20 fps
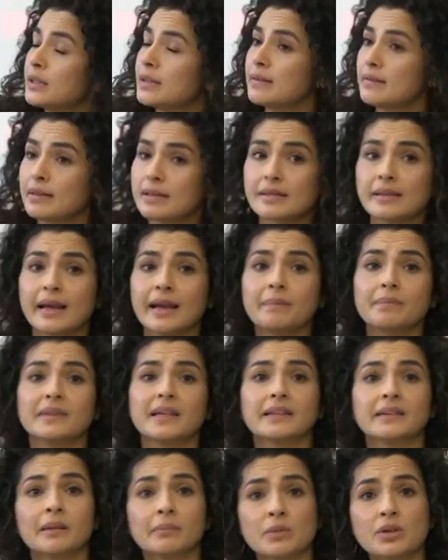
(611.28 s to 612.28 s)
The same
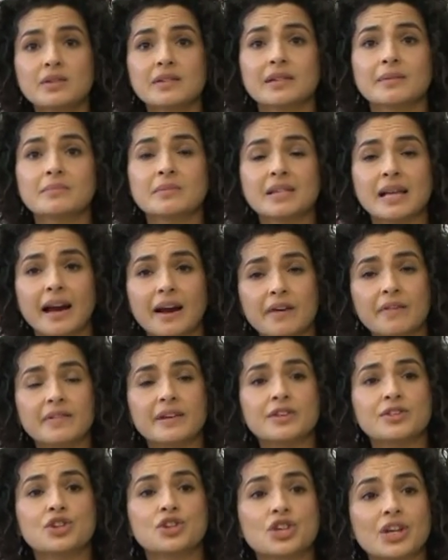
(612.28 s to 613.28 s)
thing, the Muslim
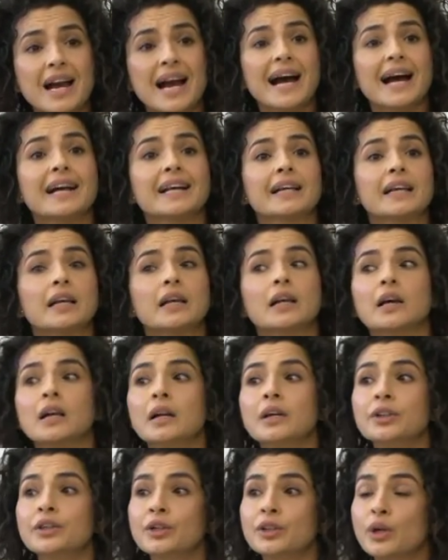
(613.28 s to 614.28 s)
terrorist, jihadi,
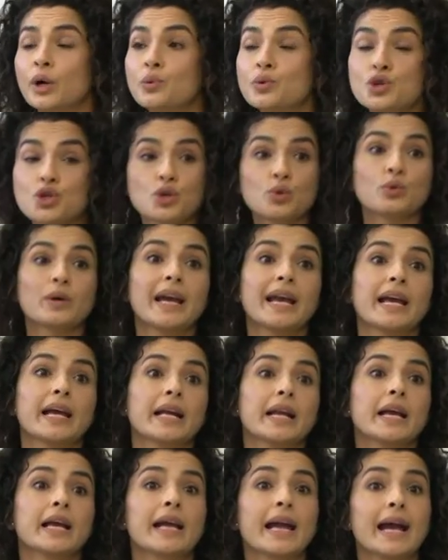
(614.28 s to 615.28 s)

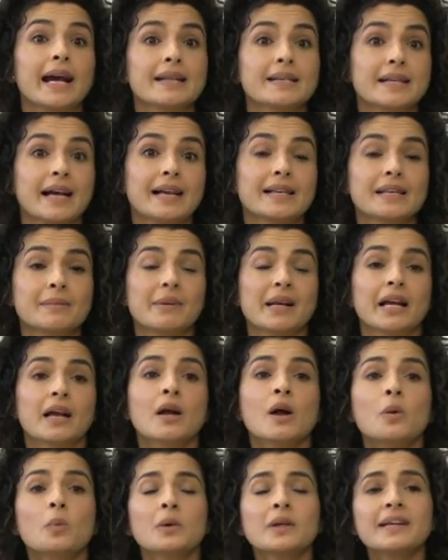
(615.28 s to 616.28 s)
Jew-hating, anti-Semitic.
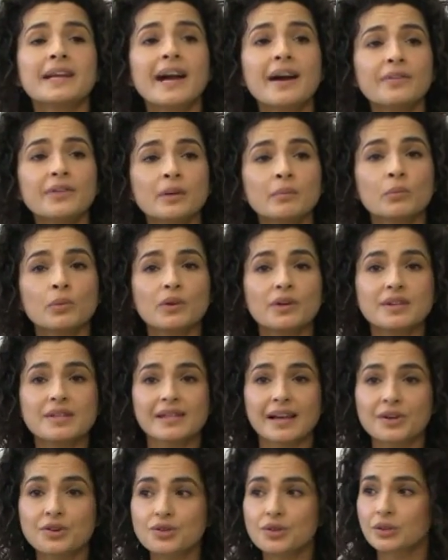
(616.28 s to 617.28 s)
Well, now they're more
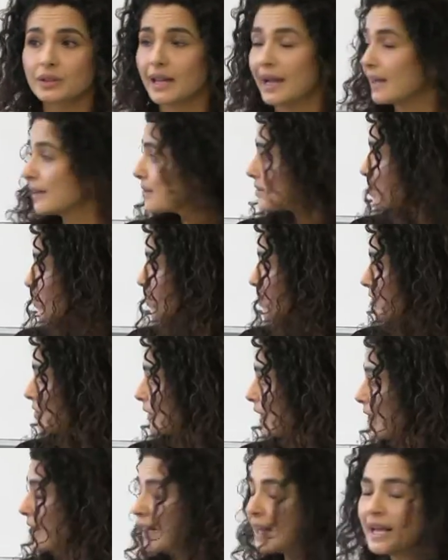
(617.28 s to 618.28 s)
centralized,
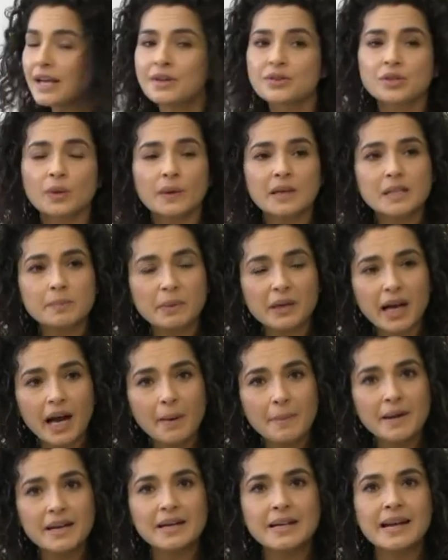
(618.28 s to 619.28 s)
right? So it's
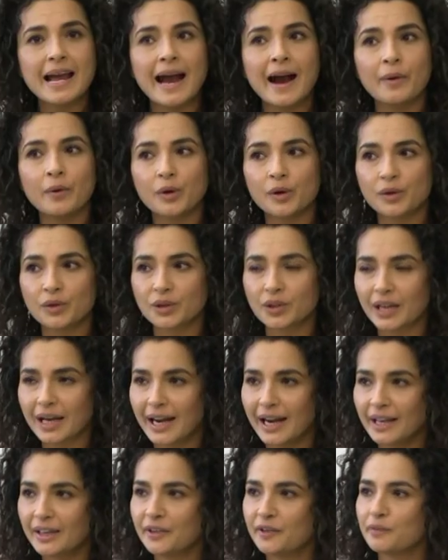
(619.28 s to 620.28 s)
become a narrower,
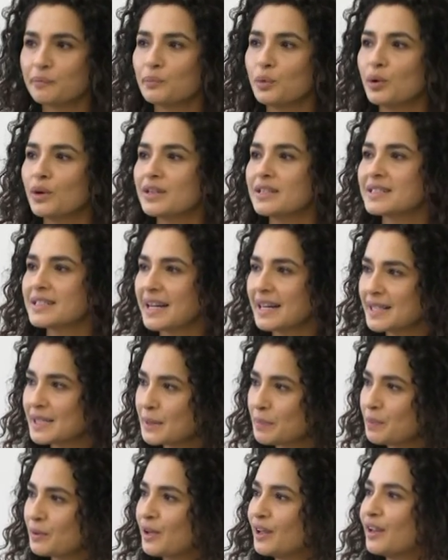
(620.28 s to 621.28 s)
kind of more
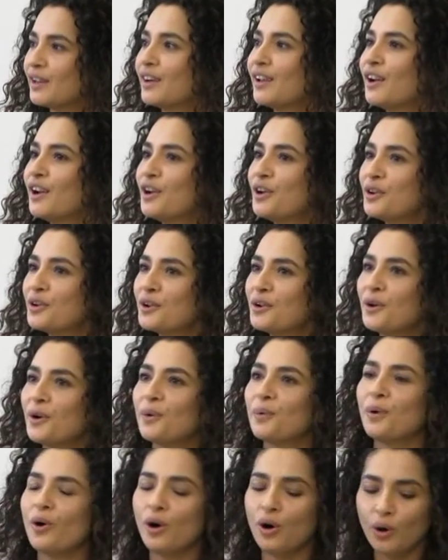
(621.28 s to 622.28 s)
desperate,
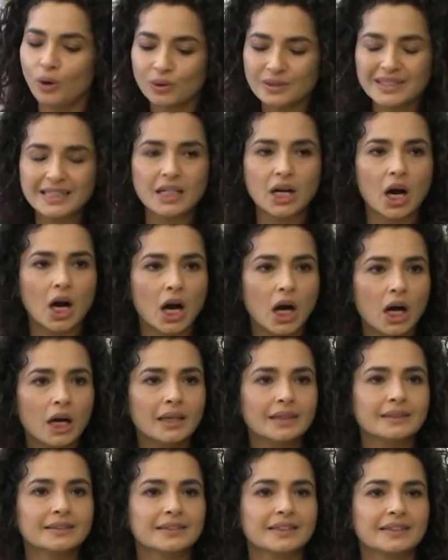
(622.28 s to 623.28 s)
holding
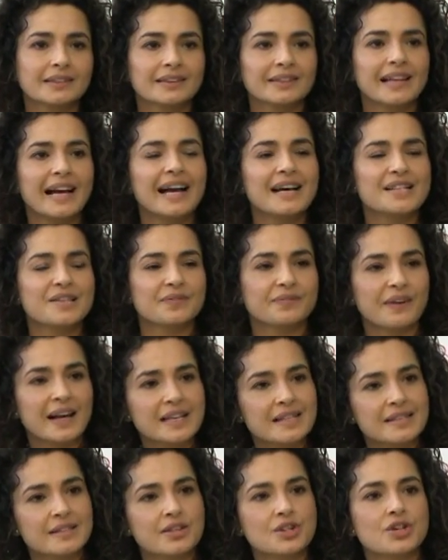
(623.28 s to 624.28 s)
on to the last
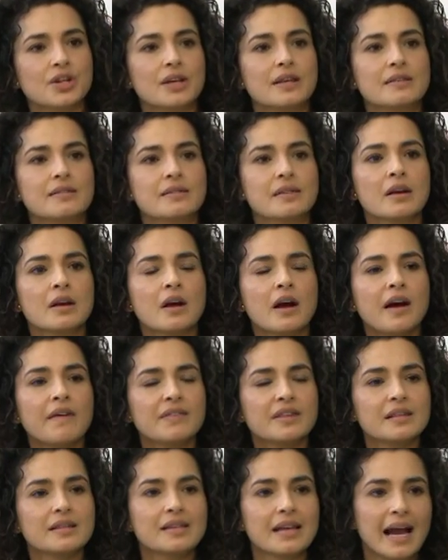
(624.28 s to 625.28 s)
vestiges
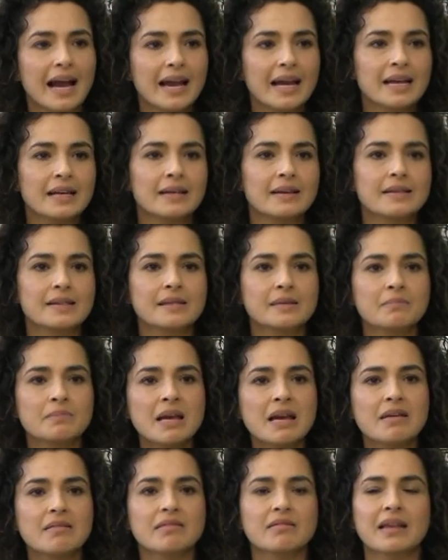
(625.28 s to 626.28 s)
of the Zionist
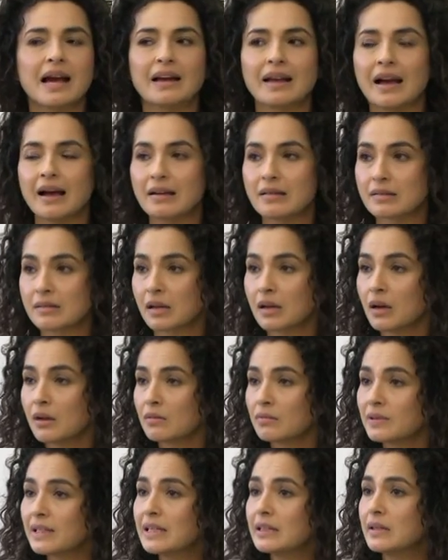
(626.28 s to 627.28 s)
myth that has
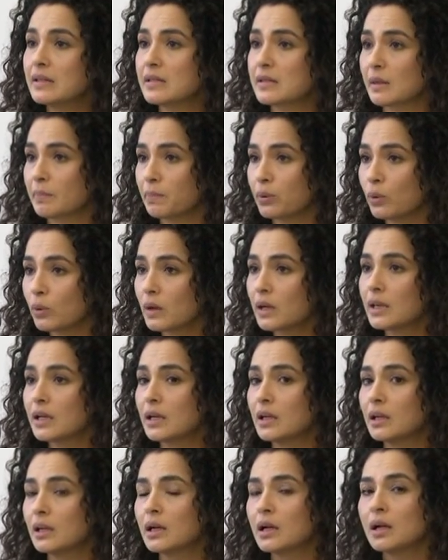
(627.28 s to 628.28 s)
really
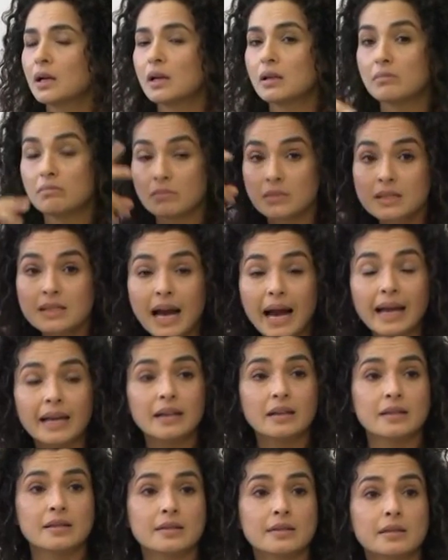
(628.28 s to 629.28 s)
supported
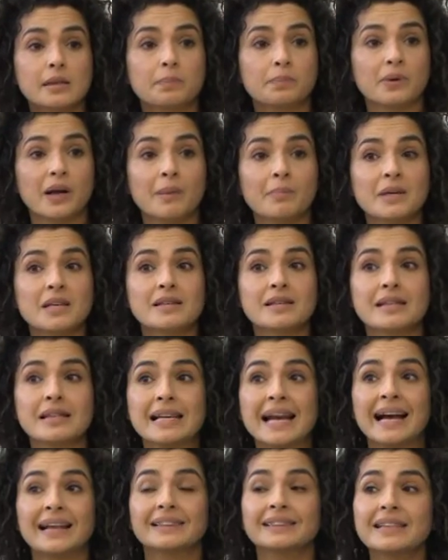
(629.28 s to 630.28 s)
Zionist
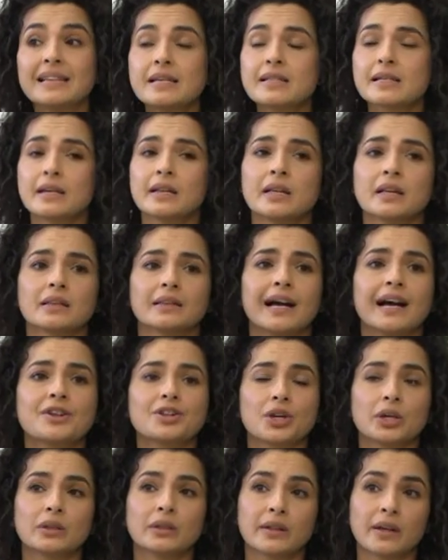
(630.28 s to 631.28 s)
supremacy, at least
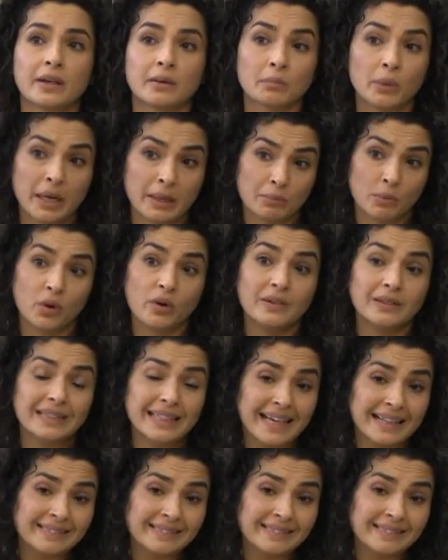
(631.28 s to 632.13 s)
ideologically and morally.